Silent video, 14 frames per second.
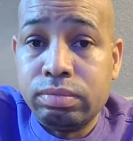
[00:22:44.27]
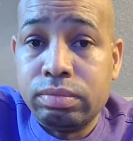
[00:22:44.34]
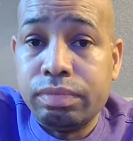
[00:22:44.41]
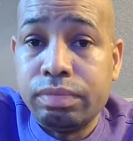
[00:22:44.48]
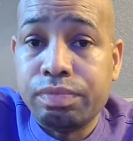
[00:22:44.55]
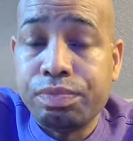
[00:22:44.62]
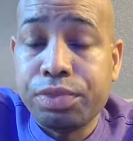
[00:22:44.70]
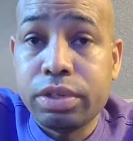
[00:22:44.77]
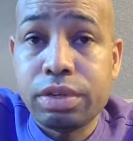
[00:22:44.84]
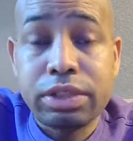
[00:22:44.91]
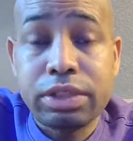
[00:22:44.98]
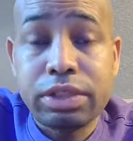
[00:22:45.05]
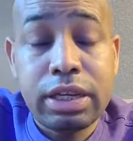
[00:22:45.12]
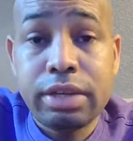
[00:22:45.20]
You know what I'm
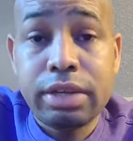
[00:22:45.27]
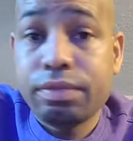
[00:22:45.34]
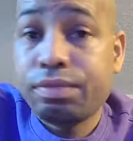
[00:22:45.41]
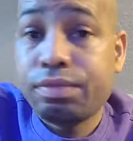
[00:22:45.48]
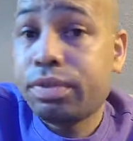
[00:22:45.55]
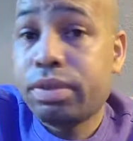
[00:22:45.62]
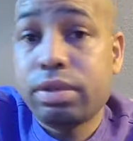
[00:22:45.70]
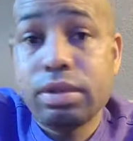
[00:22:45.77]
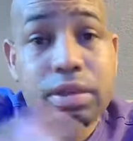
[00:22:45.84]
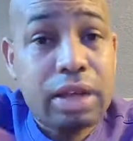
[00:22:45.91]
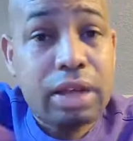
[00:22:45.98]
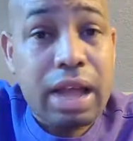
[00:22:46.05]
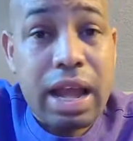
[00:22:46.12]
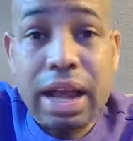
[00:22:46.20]
saying?
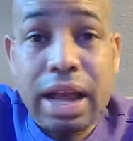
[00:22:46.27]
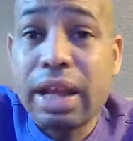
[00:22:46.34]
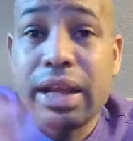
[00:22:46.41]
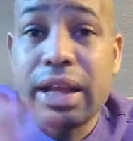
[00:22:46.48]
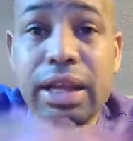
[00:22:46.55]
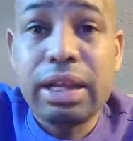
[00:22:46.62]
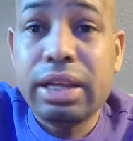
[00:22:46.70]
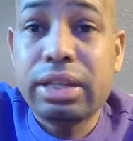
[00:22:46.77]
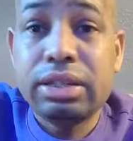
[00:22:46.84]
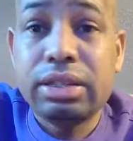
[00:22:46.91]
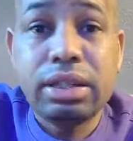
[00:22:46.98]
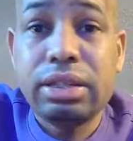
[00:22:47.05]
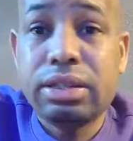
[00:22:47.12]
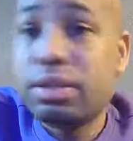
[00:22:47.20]
It.